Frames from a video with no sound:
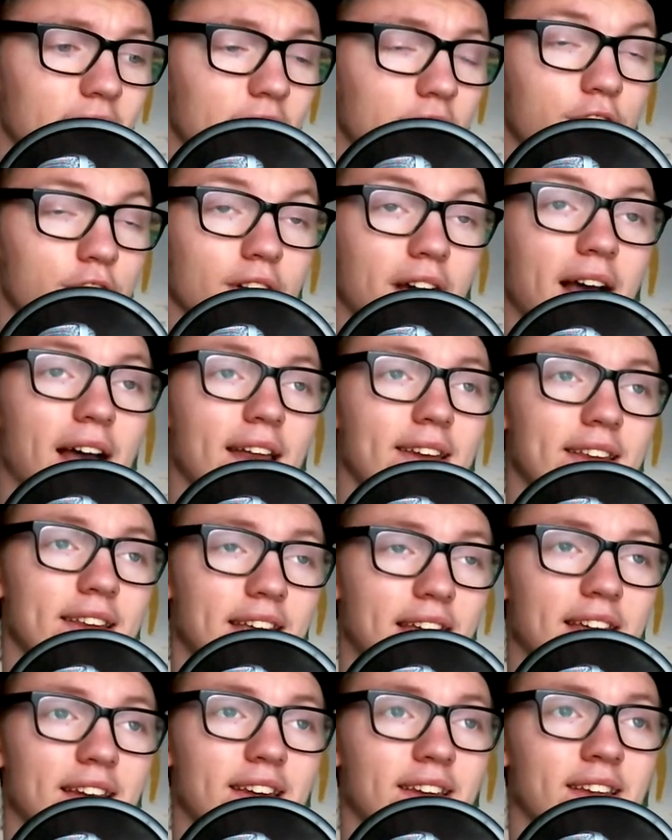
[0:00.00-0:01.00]
to add
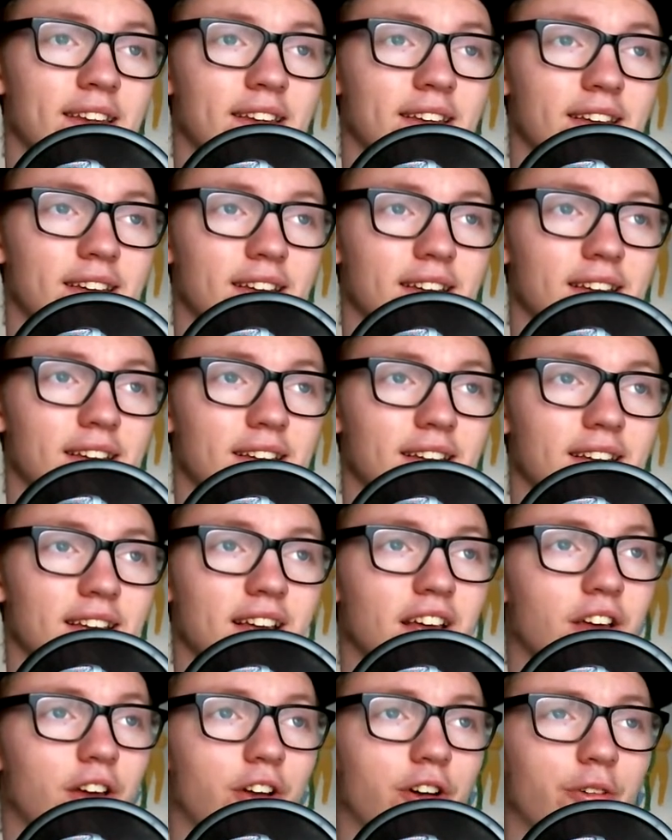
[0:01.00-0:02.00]
in
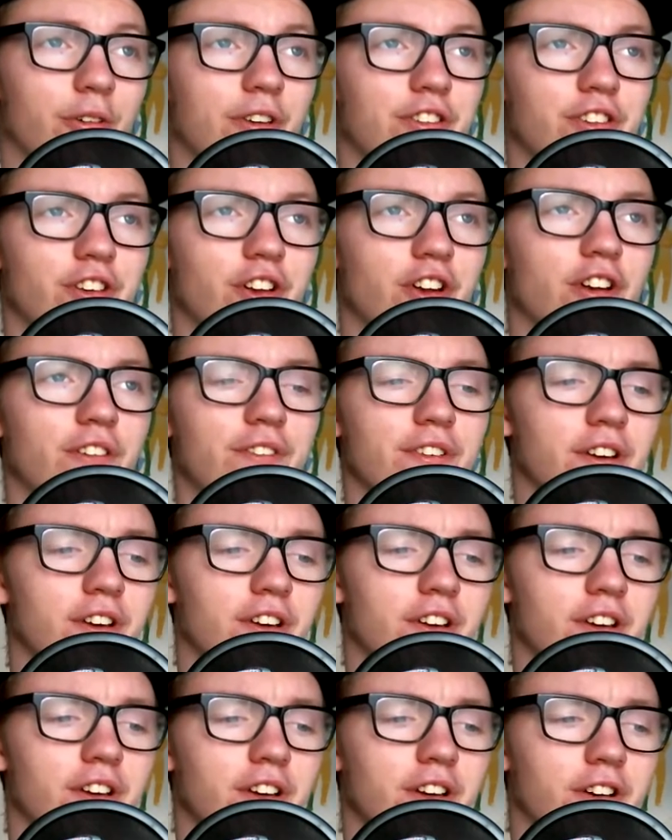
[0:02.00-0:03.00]
reserve
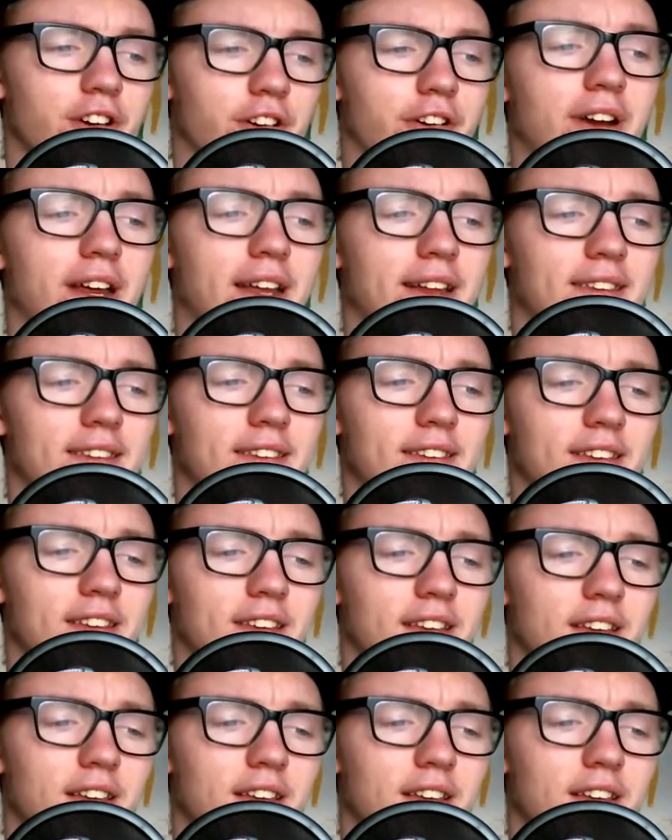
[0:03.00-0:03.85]
crates.